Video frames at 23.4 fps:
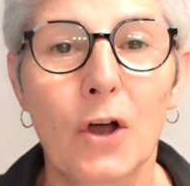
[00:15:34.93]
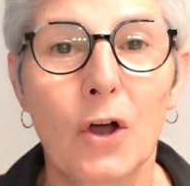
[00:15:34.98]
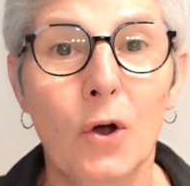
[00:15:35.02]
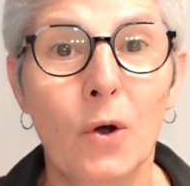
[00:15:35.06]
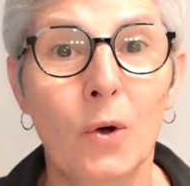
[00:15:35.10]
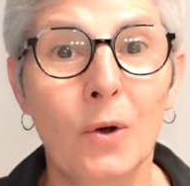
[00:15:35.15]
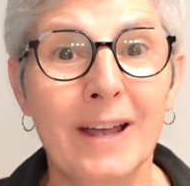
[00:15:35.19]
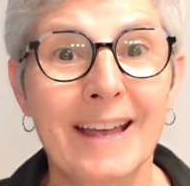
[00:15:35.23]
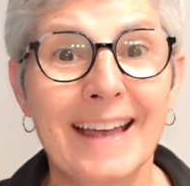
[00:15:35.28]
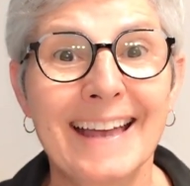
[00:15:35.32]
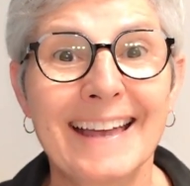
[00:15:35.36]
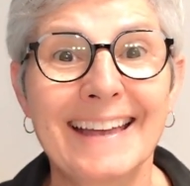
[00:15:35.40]

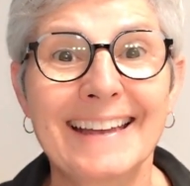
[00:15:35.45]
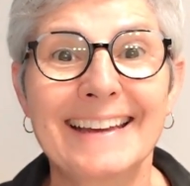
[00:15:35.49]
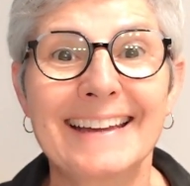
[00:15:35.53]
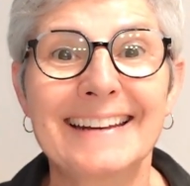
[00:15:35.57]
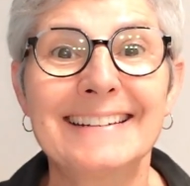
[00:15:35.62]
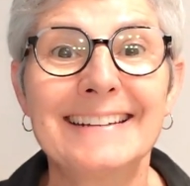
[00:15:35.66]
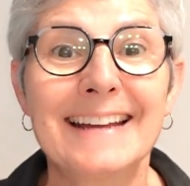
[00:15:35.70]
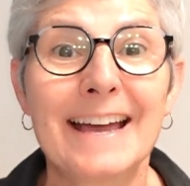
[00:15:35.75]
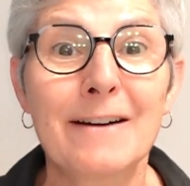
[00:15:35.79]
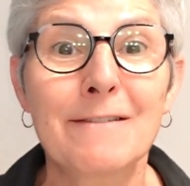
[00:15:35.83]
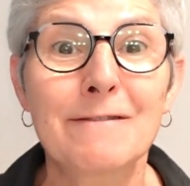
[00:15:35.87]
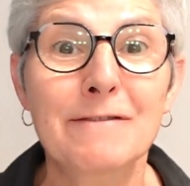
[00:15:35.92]
Okay,
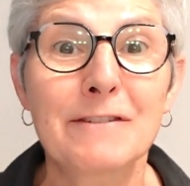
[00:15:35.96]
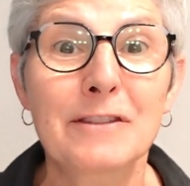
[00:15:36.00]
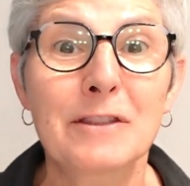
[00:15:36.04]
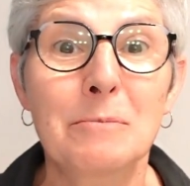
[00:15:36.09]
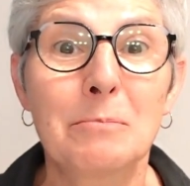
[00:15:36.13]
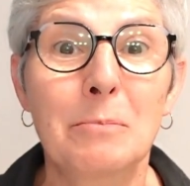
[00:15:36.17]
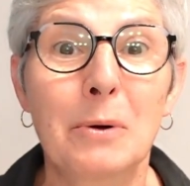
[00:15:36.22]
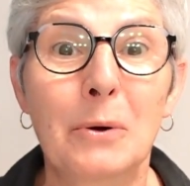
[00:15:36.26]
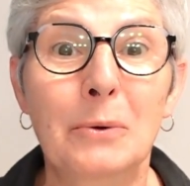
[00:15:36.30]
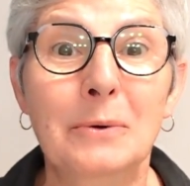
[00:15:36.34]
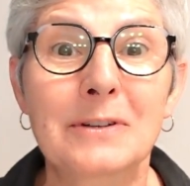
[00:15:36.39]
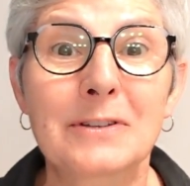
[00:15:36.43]
and now for the
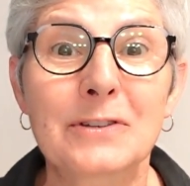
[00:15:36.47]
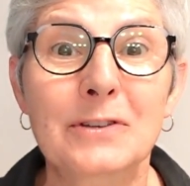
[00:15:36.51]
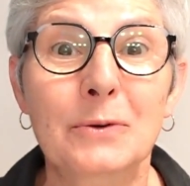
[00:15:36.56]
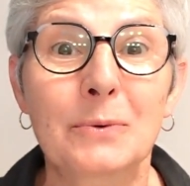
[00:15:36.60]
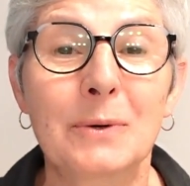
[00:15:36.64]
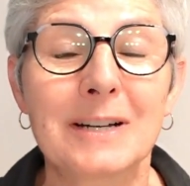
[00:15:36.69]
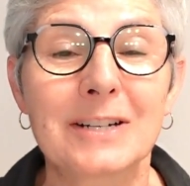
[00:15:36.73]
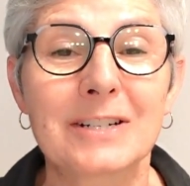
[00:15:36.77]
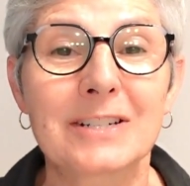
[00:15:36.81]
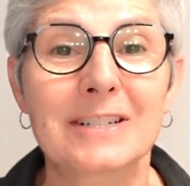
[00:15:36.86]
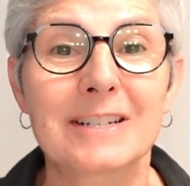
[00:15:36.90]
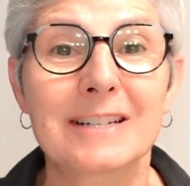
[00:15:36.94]
bonus
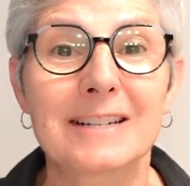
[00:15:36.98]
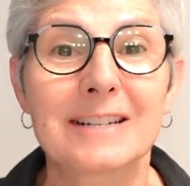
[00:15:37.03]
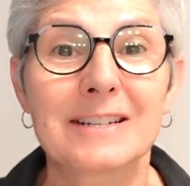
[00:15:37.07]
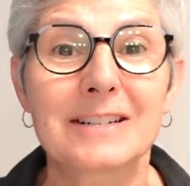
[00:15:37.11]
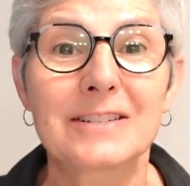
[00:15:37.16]
question.